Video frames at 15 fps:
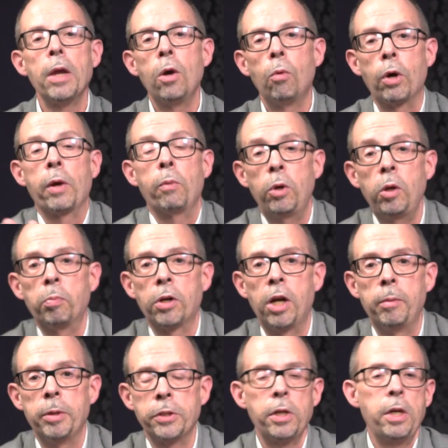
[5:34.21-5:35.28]
What I will
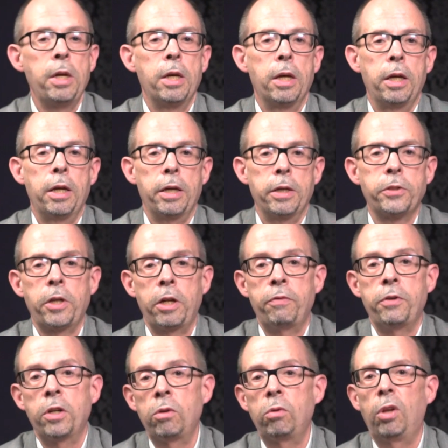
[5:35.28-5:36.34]
promise is that
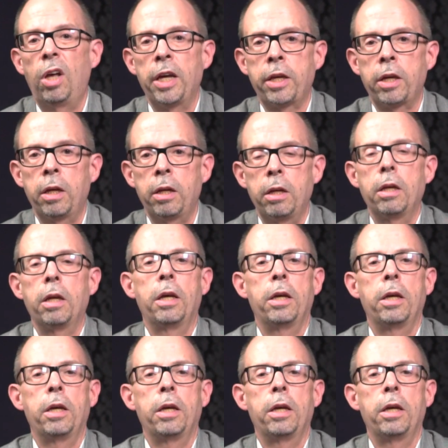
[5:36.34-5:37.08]
if you don't like it,